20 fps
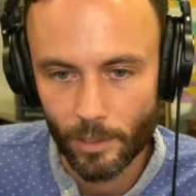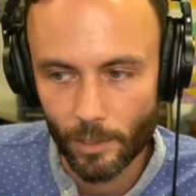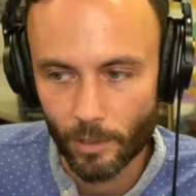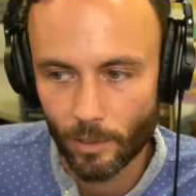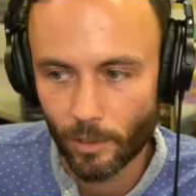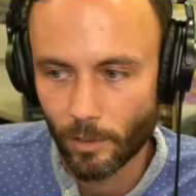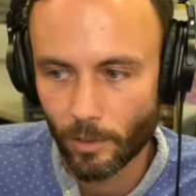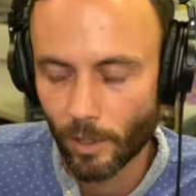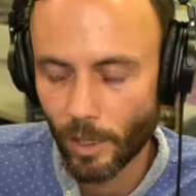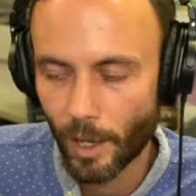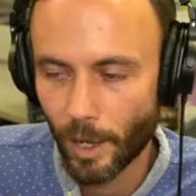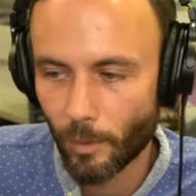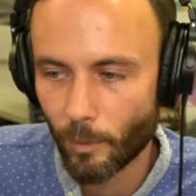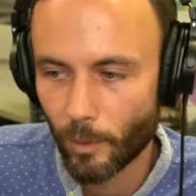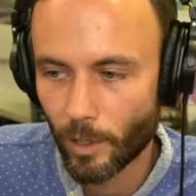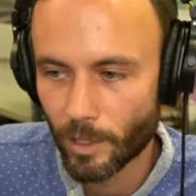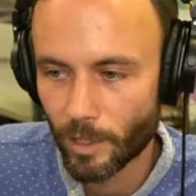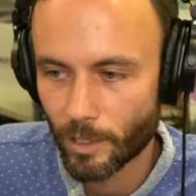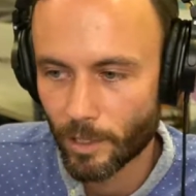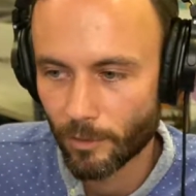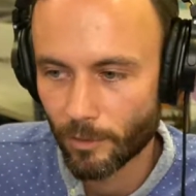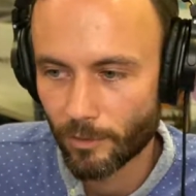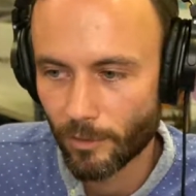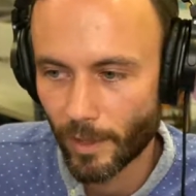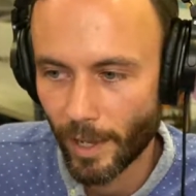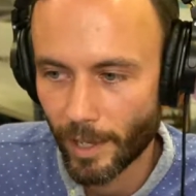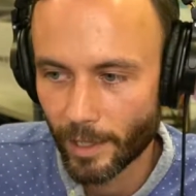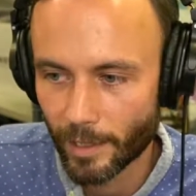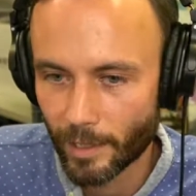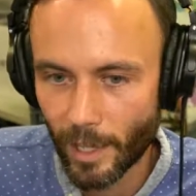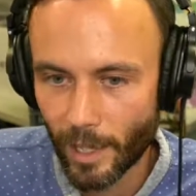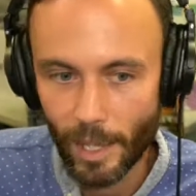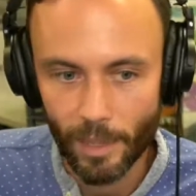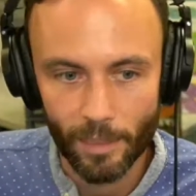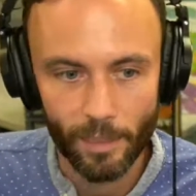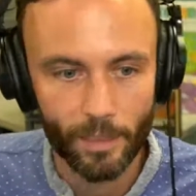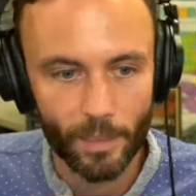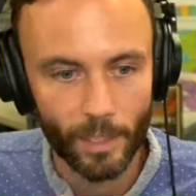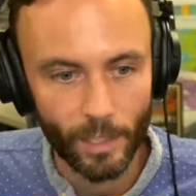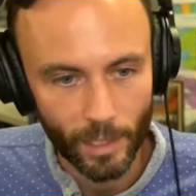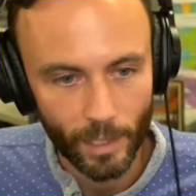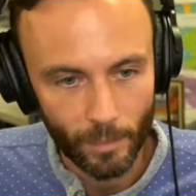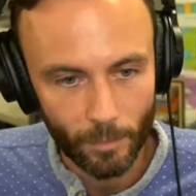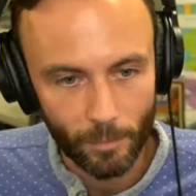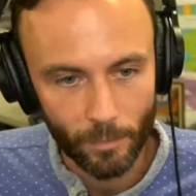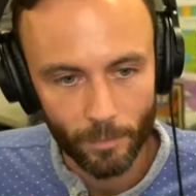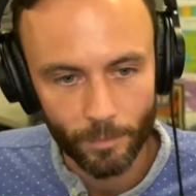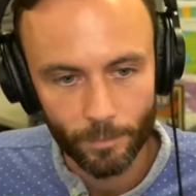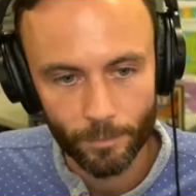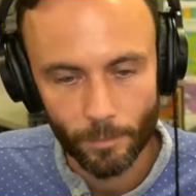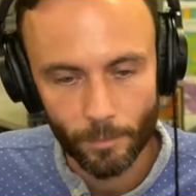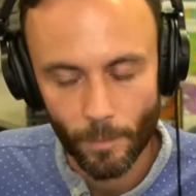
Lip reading: So I wanted to find a theme